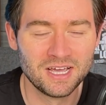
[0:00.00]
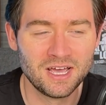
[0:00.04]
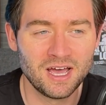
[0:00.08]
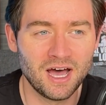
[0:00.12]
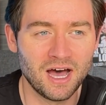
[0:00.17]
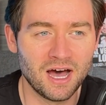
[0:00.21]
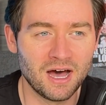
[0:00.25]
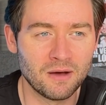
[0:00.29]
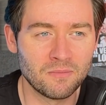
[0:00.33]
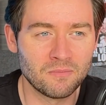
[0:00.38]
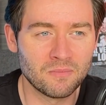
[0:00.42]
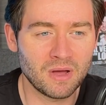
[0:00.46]

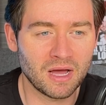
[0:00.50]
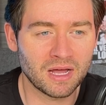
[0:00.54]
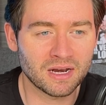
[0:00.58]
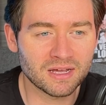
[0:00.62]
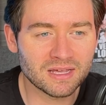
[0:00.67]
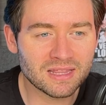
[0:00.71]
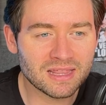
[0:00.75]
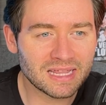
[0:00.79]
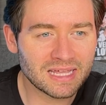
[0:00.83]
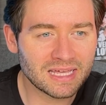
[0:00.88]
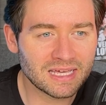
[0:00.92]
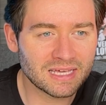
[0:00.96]
And I
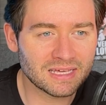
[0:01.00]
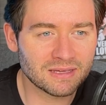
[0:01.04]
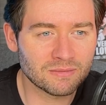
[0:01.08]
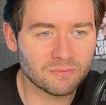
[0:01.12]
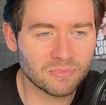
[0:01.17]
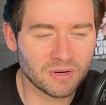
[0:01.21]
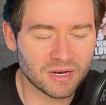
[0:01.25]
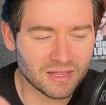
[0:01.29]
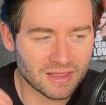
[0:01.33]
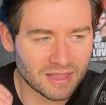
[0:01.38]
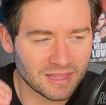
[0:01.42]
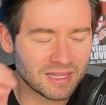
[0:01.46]
think
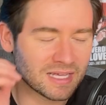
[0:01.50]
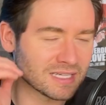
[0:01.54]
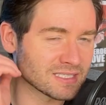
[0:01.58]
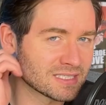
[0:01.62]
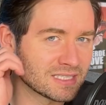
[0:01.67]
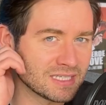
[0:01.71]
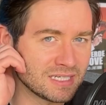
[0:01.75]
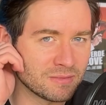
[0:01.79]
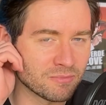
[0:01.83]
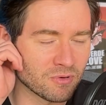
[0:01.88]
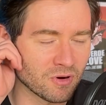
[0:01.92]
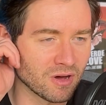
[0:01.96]
that's
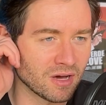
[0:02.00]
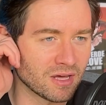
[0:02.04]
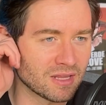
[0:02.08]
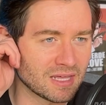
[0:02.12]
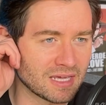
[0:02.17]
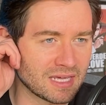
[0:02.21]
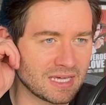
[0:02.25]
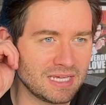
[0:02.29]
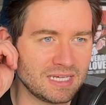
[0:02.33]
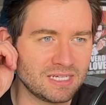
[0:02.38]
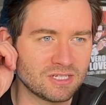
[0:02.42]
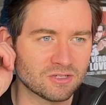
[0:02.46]
deliberate. I
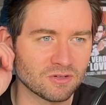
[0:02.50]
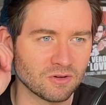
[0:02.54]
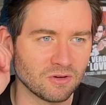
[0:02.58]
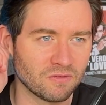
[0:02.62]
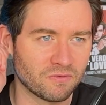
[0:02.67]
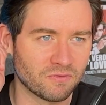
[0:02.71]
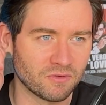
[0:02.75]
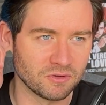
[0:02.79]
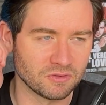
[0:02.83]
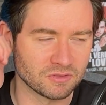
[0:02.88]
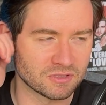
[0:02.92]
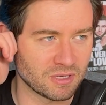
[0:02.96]
think he sort of
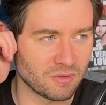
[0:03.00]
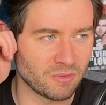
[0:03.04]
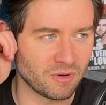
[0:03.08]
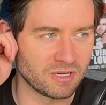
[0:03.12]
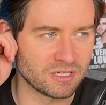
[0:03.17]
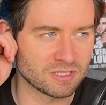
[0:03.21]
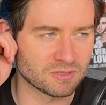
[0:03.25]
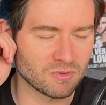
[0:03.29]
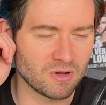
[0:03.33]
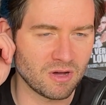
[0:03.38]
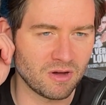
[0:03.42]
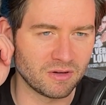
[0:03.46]
feels that way
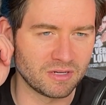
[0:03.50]
as well.